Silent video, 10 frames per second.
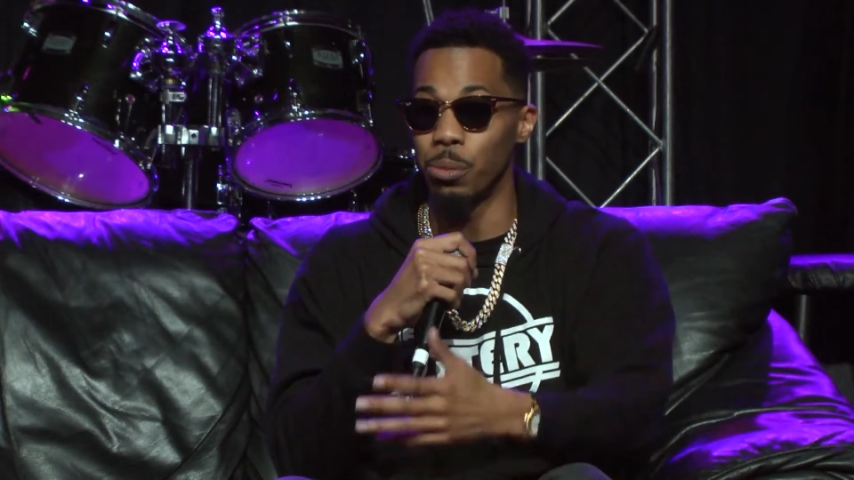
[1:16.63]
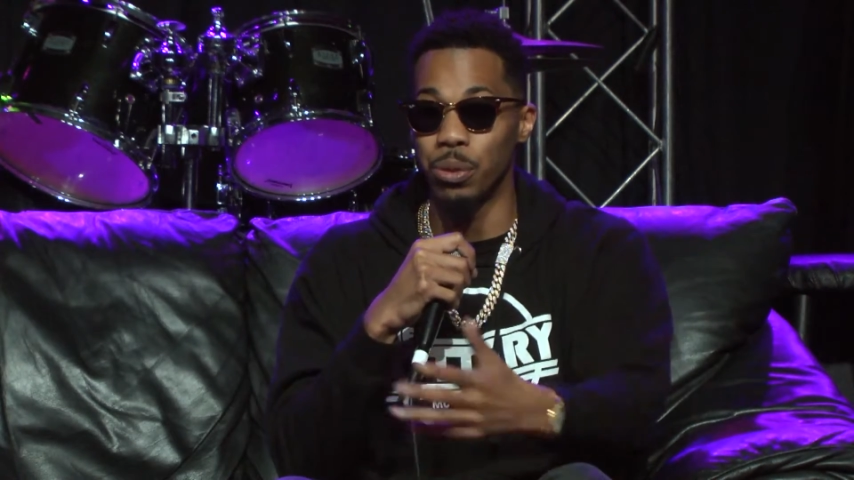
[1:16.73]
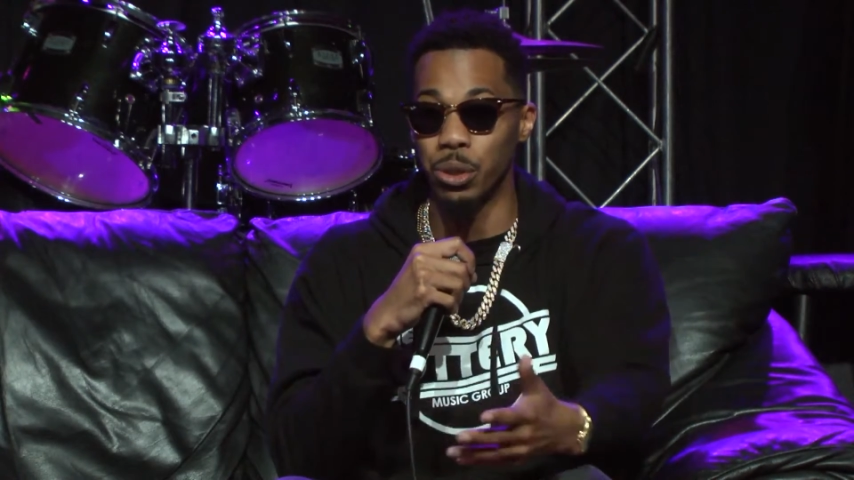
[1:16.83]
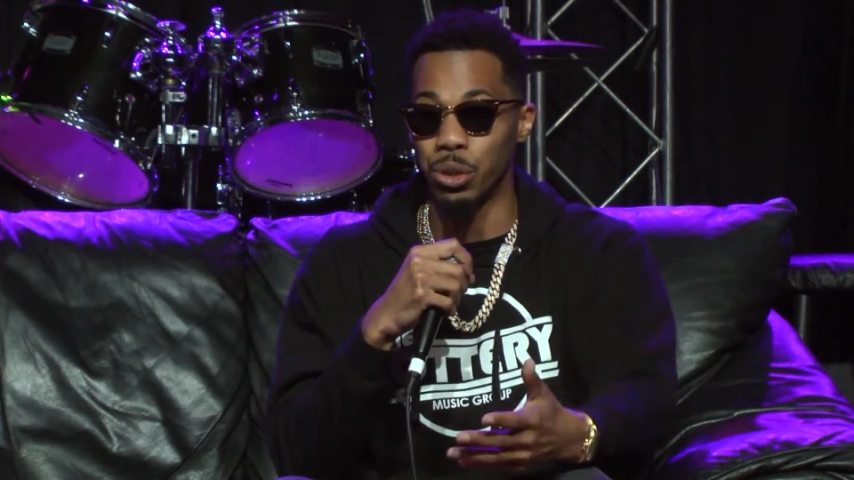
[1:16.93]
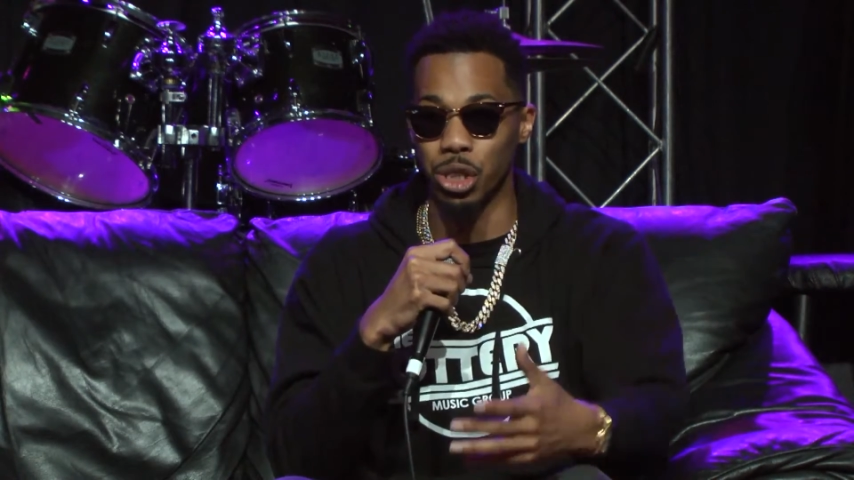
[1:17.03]
no
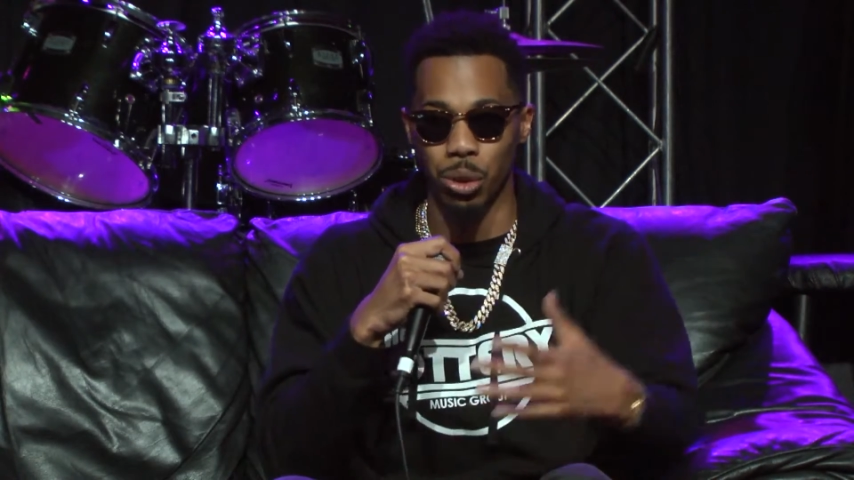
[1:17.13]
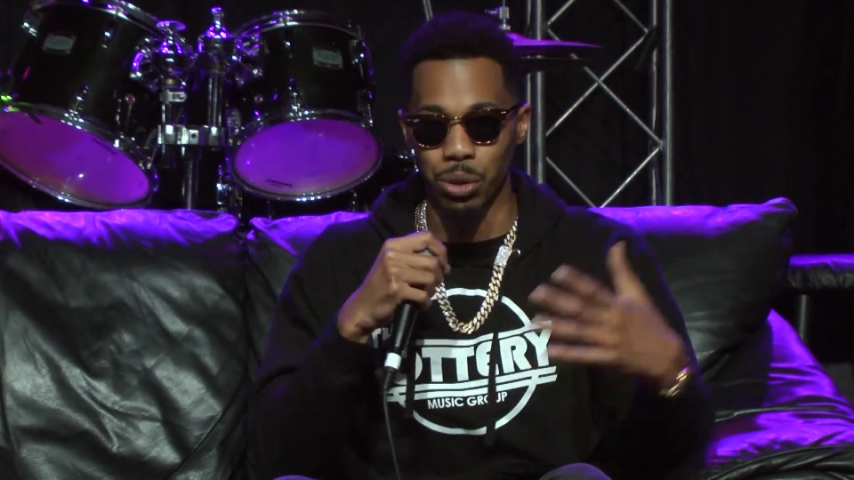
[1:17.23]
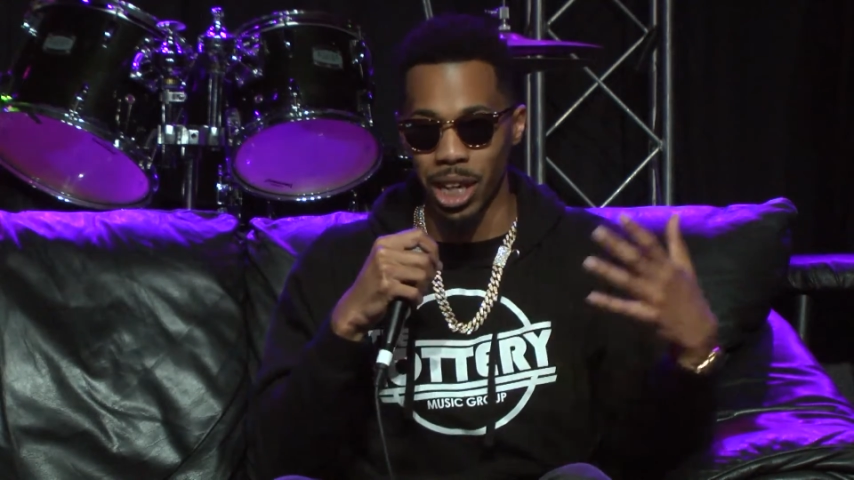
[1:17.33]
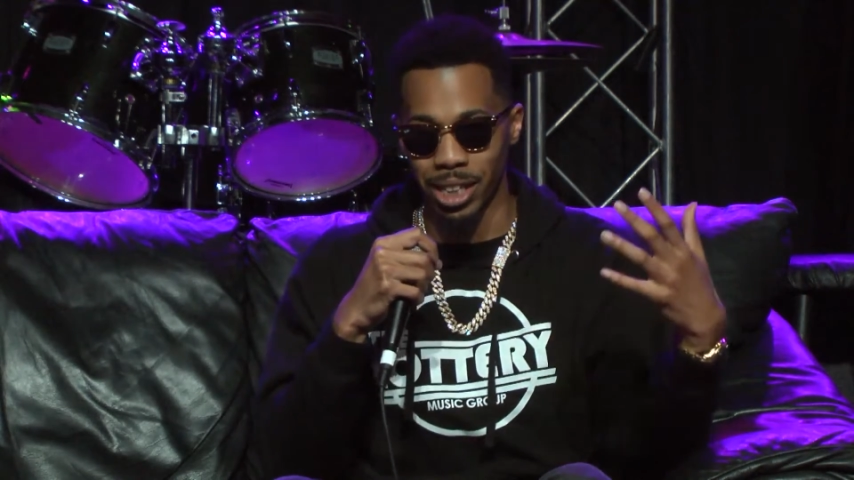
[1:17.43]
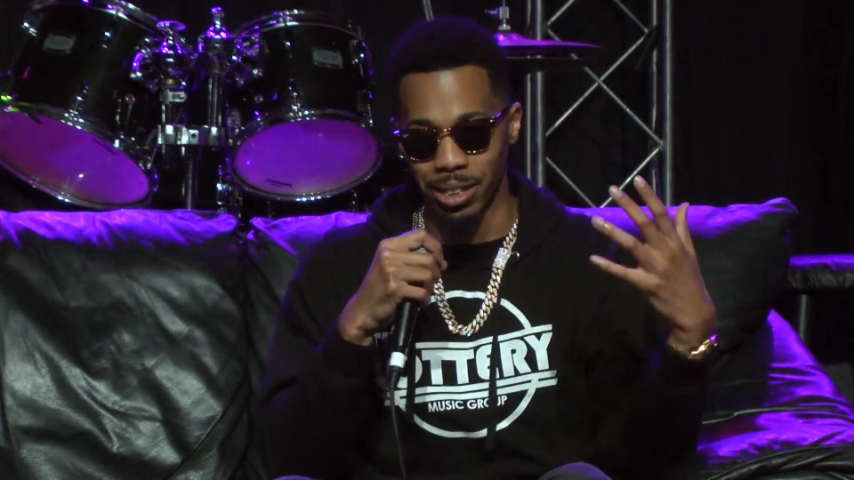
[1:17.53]
producers, so
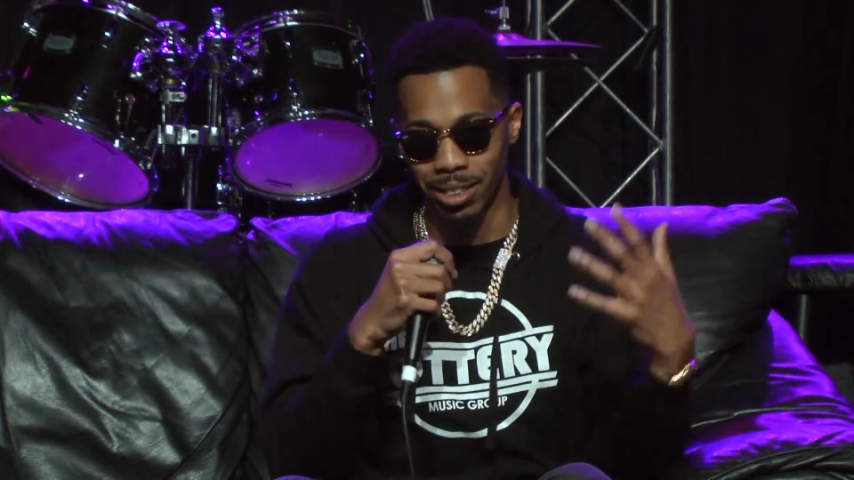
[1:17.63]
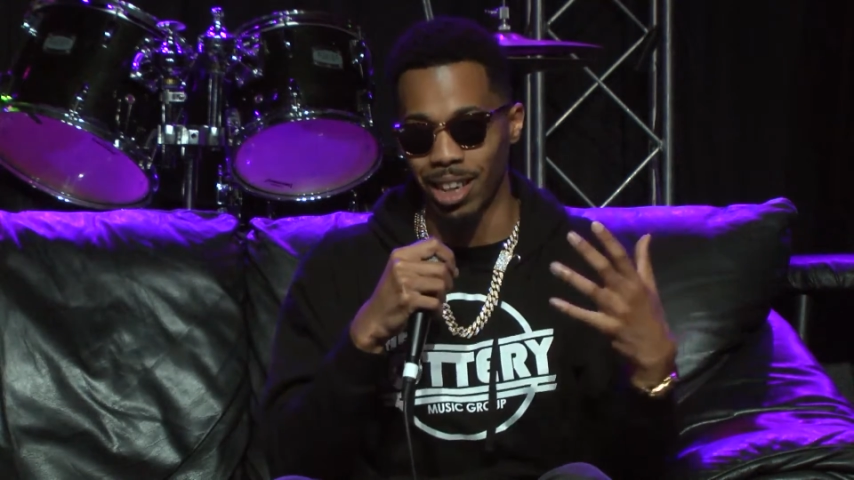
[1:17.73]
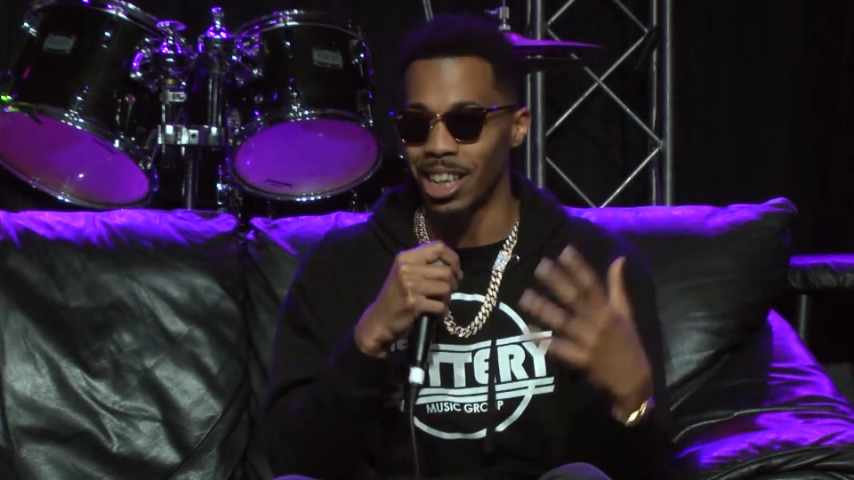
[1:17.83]
it was like a